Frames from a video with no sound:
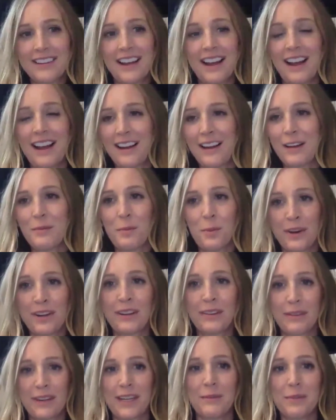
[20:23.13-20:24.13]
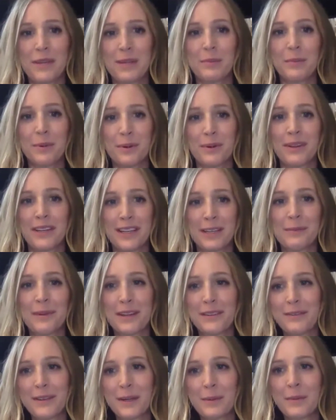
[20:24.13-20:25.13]
I am one of 8 people in
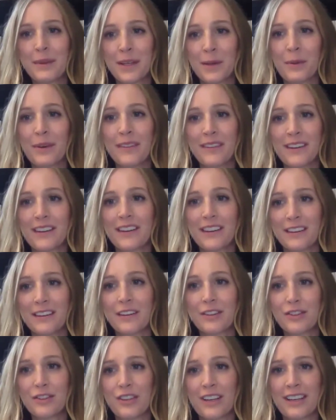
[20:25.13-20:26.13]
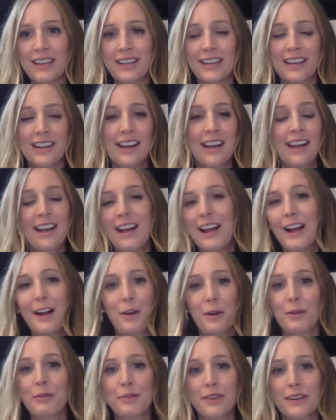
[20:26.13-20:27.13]
my family with the condition, I
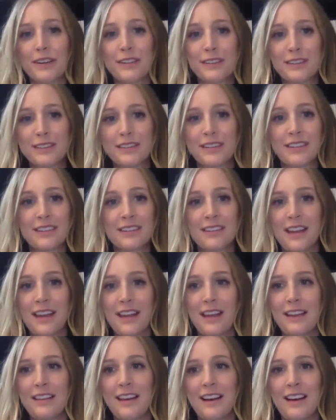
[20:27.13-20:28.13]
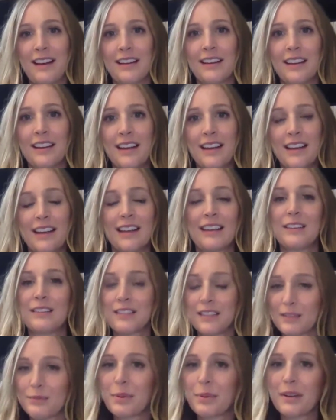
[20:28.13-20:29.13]
will first say that it
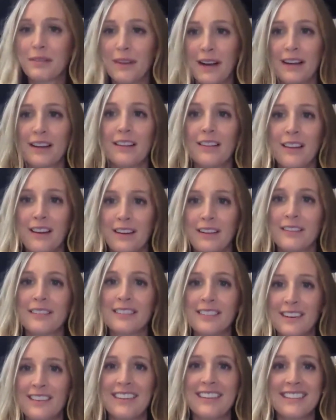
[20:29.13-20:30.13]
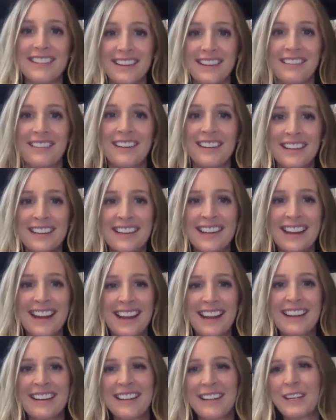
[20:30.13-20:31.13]
does provide a lot of
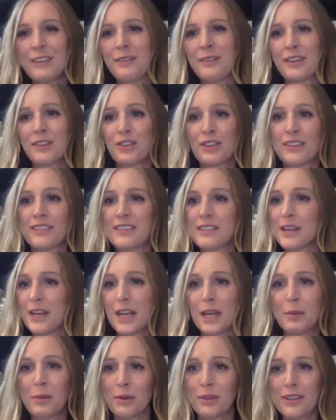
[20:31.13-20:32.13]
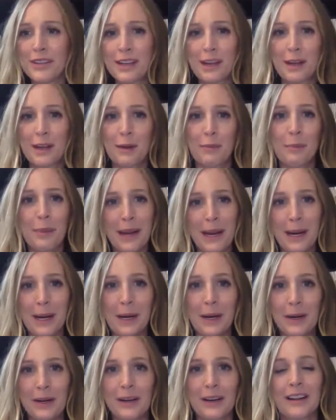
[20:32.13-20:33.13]
solidarity and even just able to
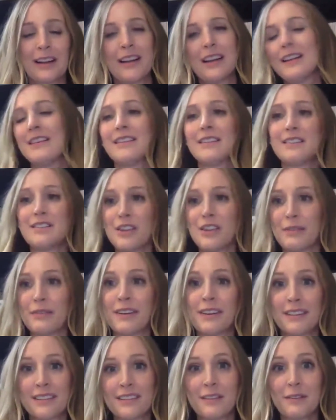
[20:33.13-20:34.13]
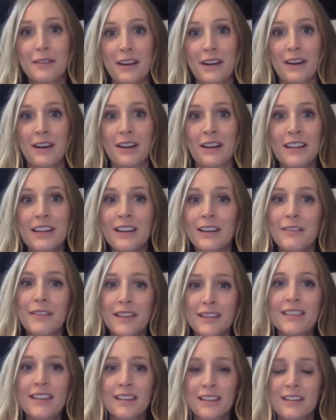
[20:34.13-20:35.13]
compare different severity of
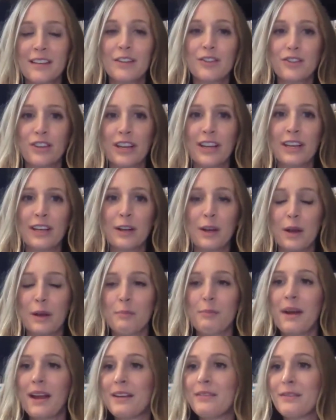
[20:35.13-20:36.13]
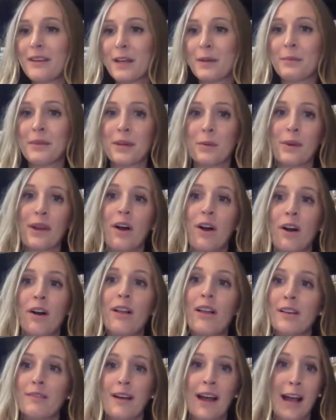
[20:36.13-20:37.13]
this condition. My family, we all
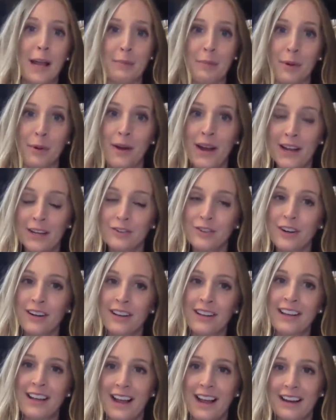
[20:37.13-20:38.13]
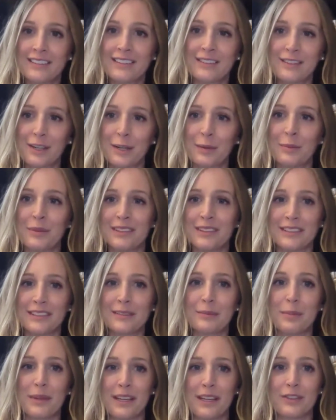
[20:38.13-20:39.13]
have hypohidrotic ectodermal
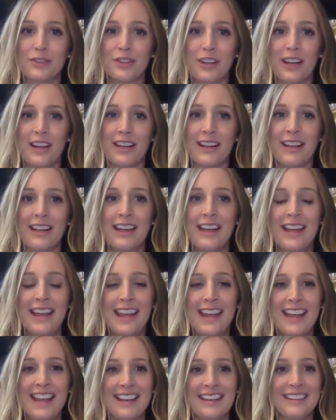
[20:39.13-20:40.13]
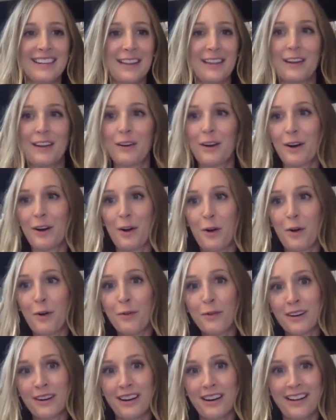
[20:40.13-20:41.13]
dysplasia, and there are
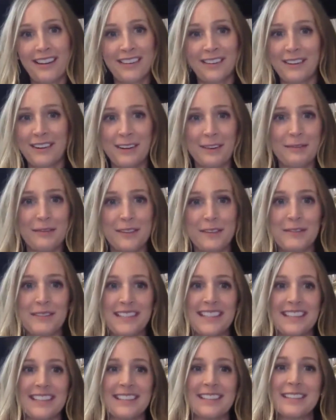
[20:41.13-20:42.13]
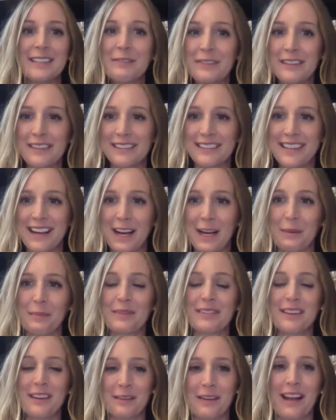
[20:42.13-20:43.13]
over 150 different
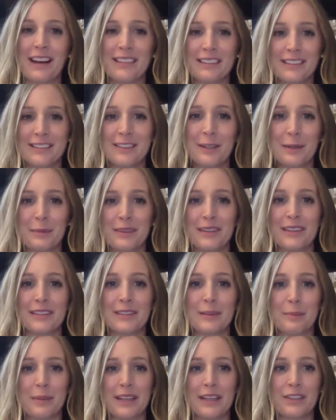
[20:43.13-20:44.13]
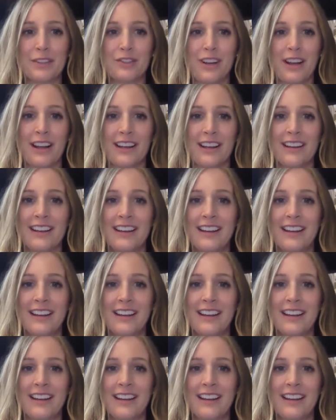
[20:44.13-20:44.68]
types of ectodermal dysplasia.